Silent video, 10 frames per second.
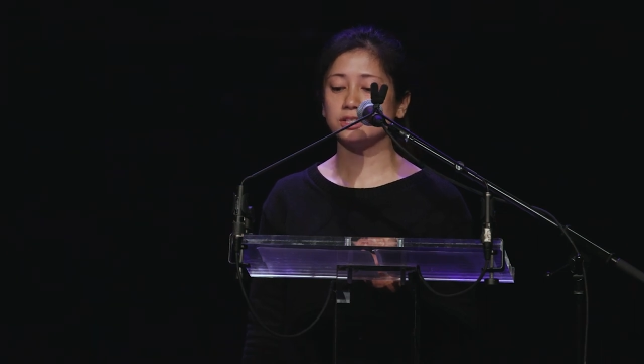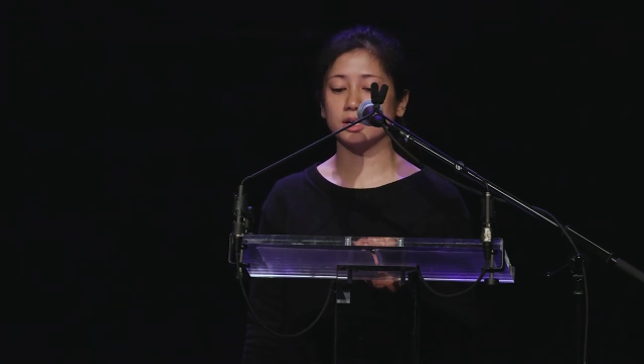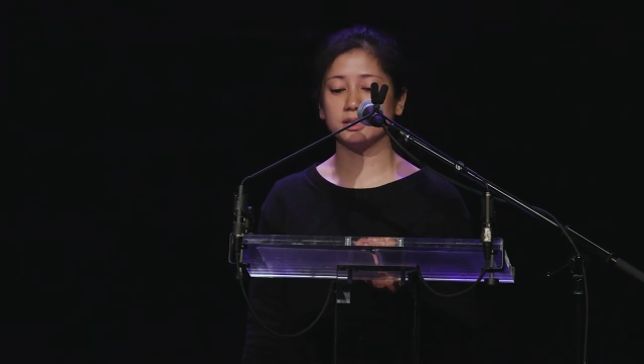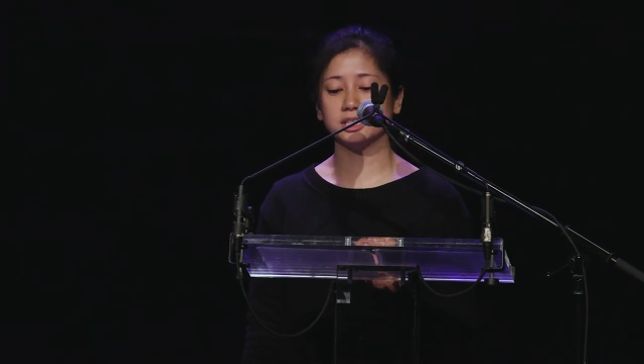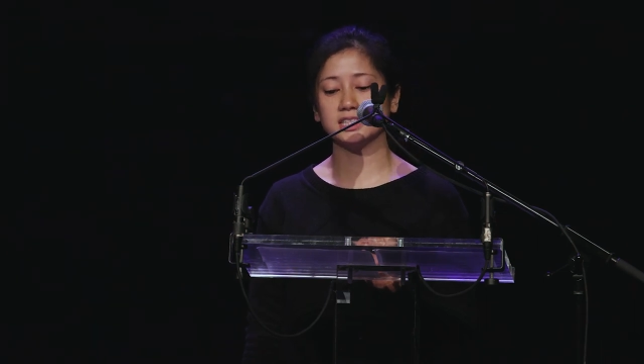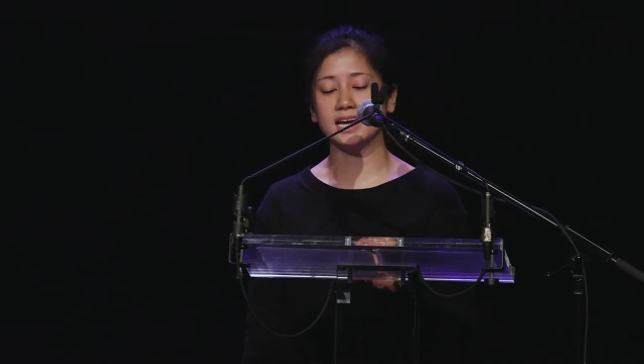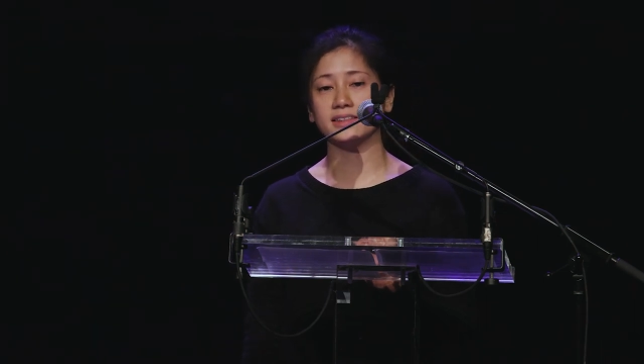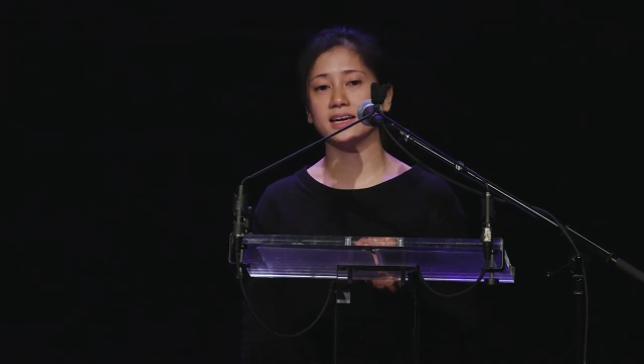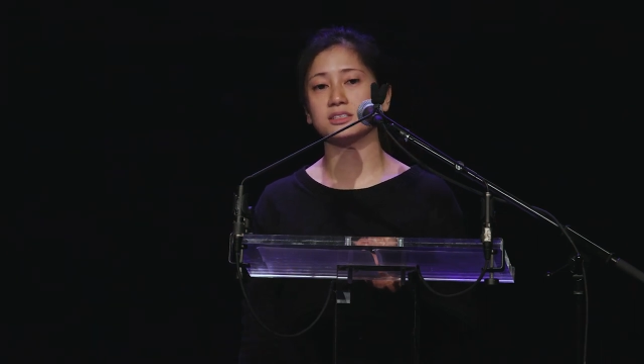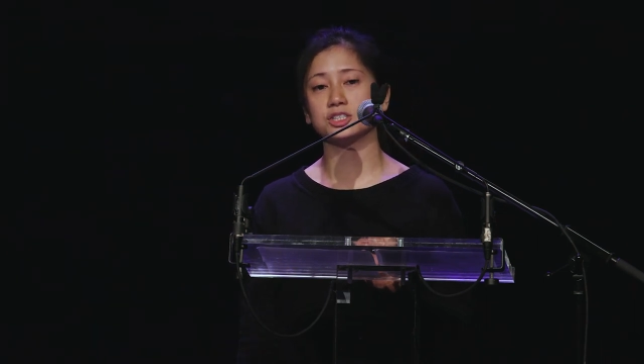to
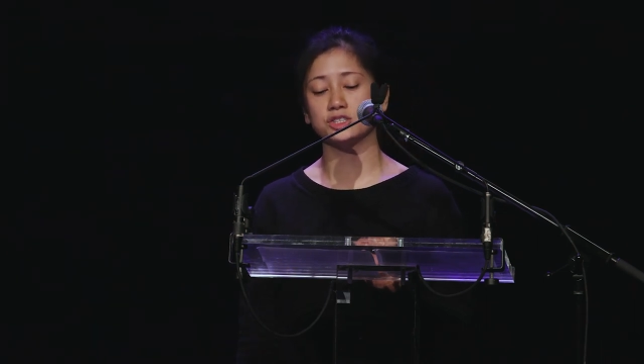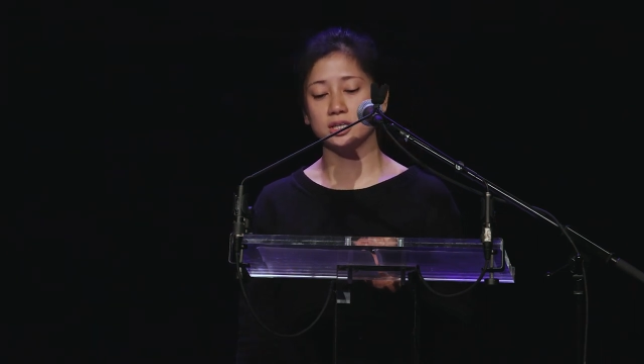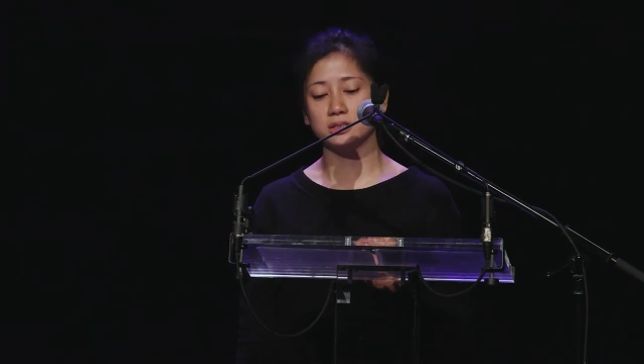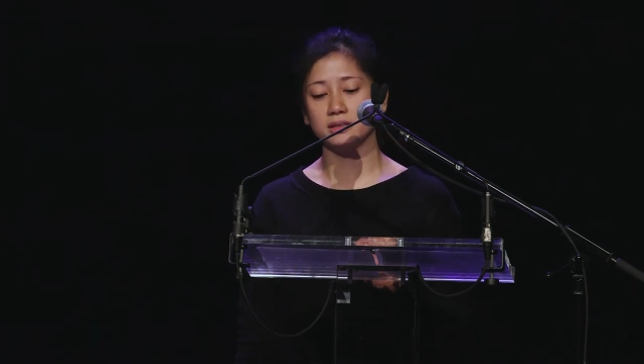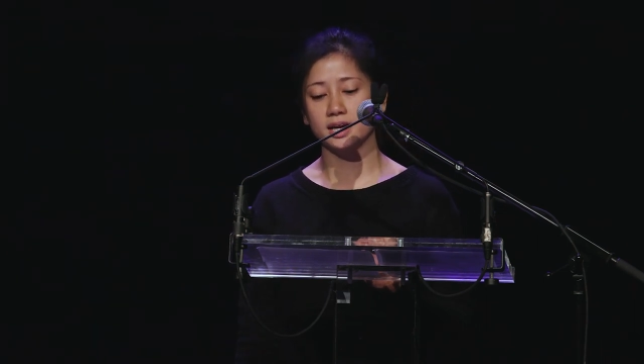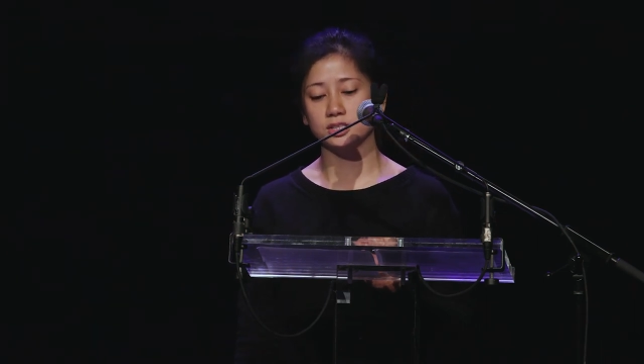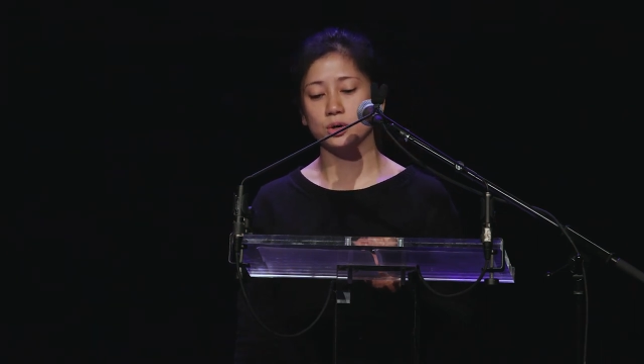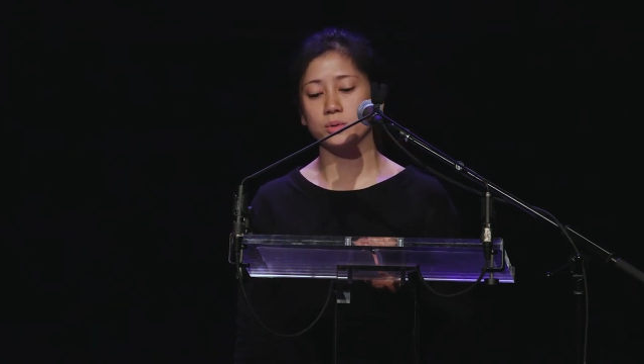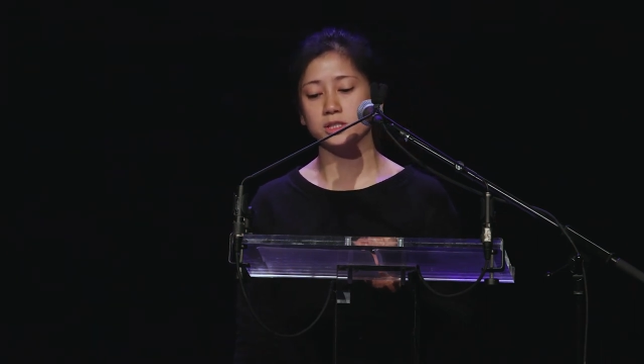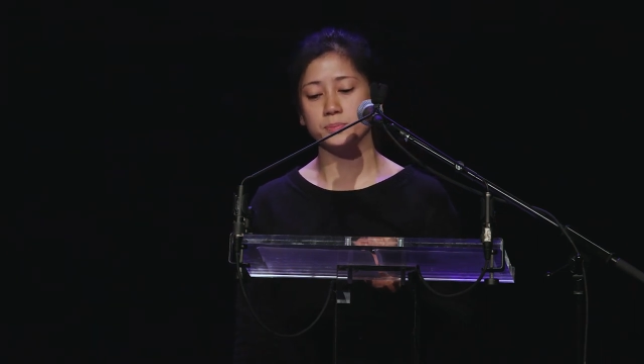understand that struggle has
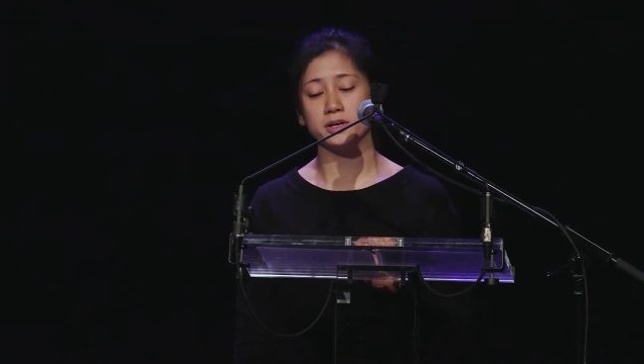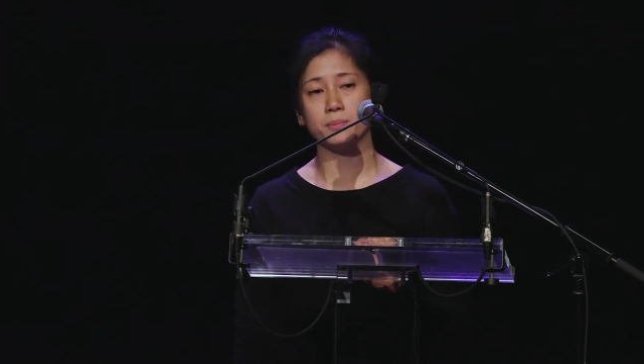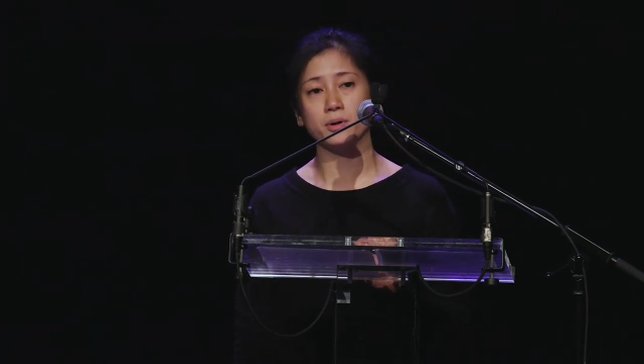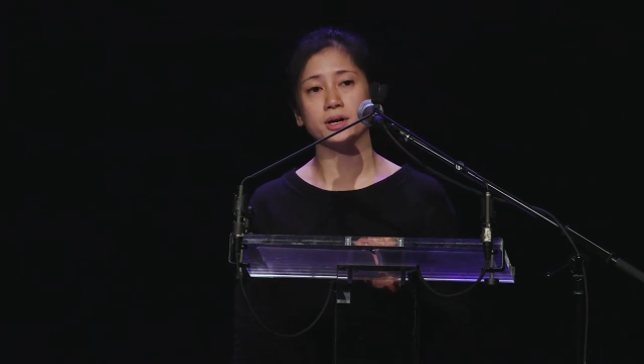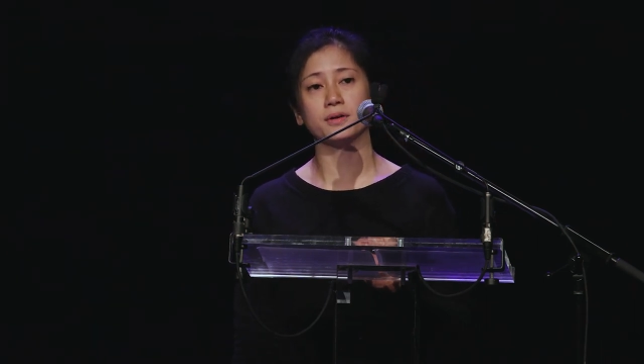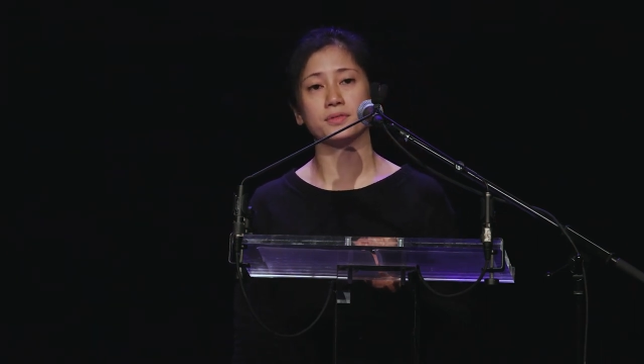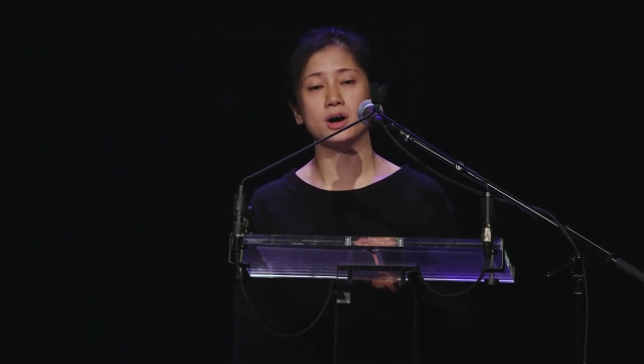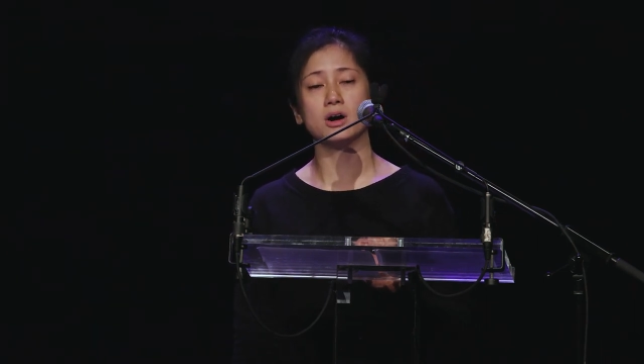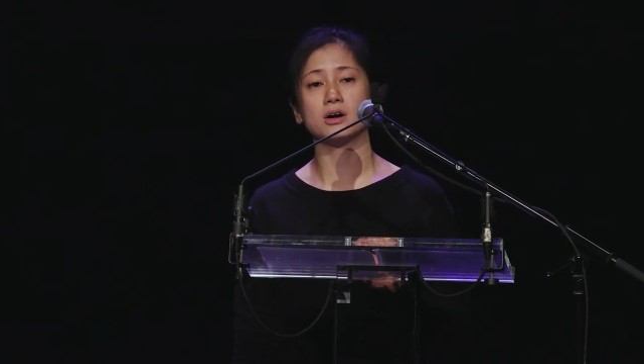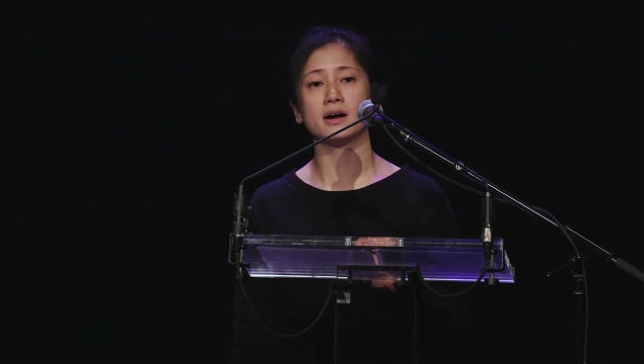always been a part of the
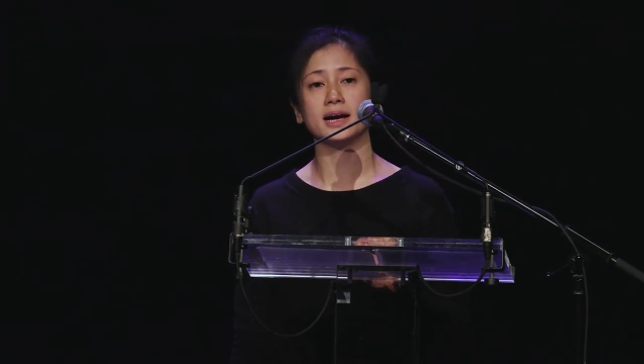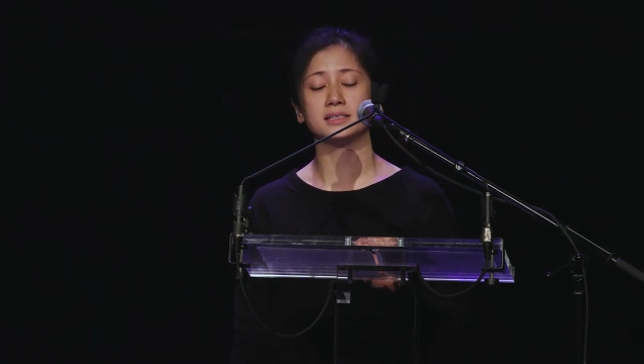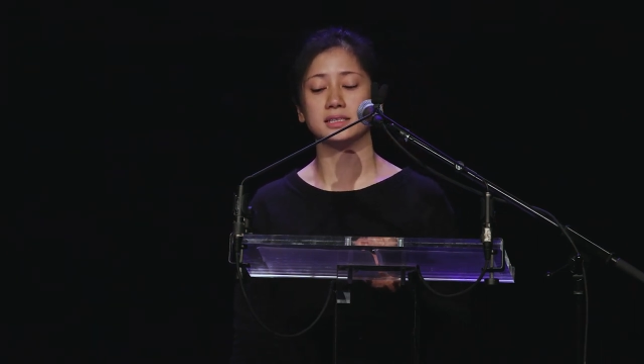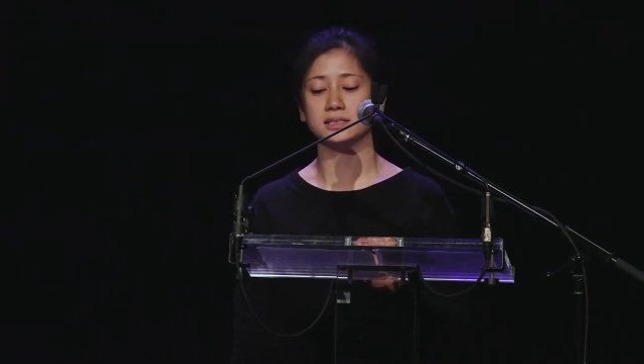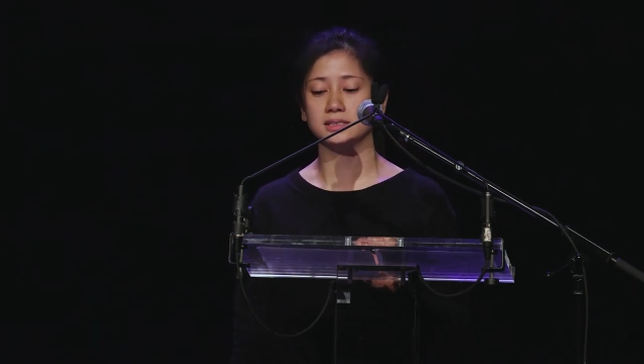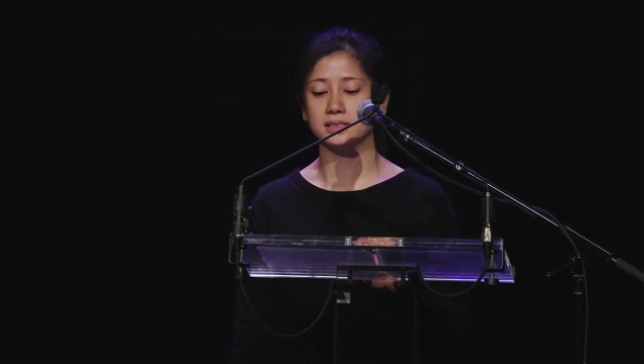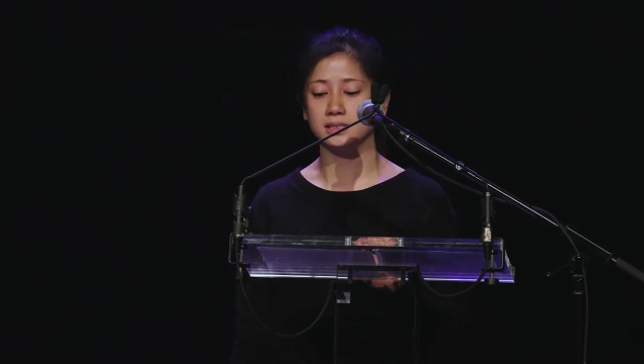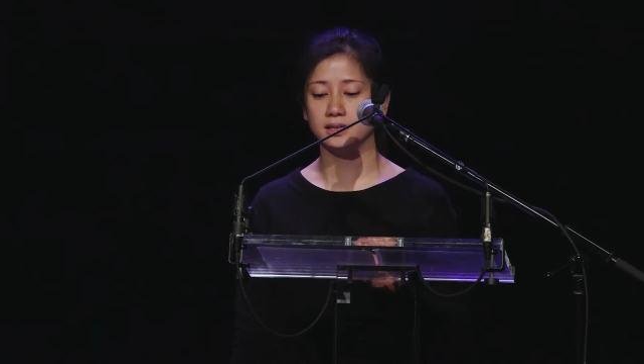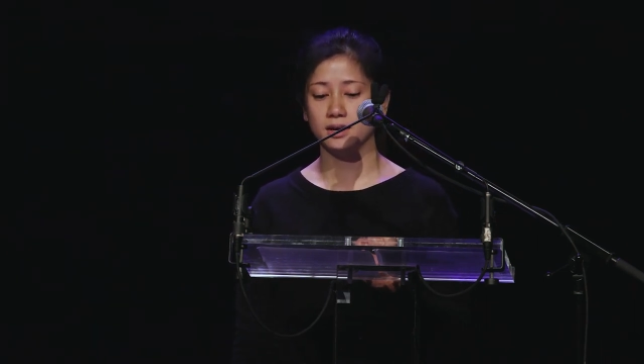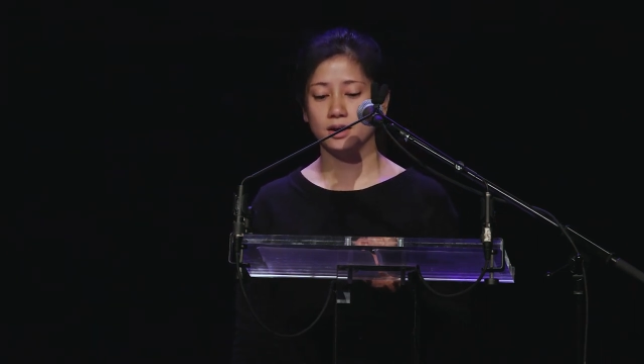Hong Kong identity,